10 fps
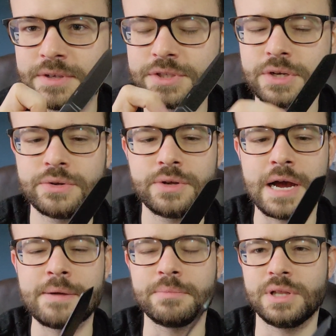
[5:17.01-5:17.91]
So
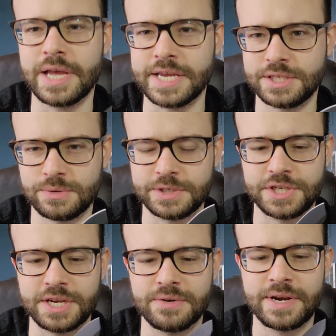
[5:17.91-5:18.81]
I'm light
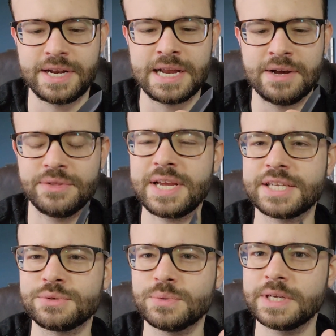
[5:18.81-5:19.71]
switching it right now.
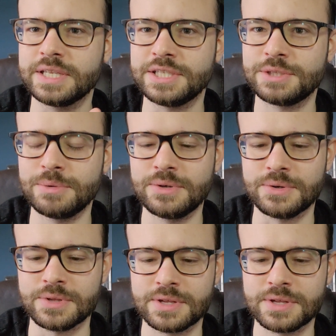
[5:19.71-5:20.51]
That's really smooth.